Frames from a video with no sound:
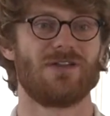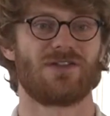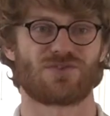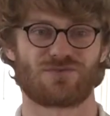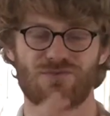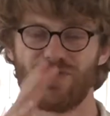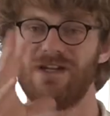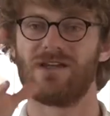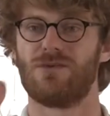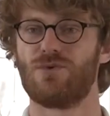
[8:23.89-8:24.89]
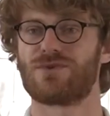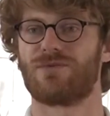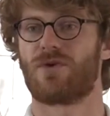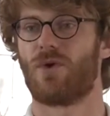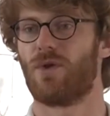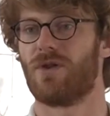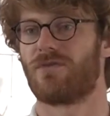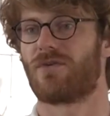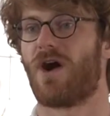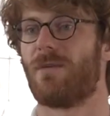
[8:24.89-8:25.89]
this really elusive goal
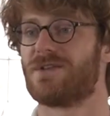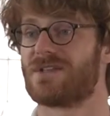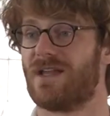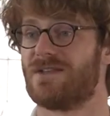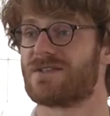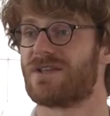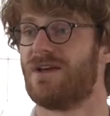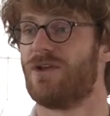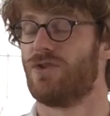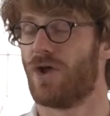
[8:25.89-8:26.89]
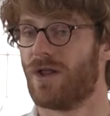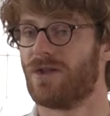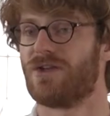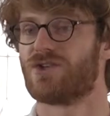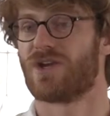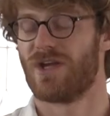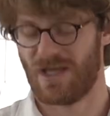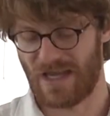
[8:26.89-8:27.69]
of common sense knowledge,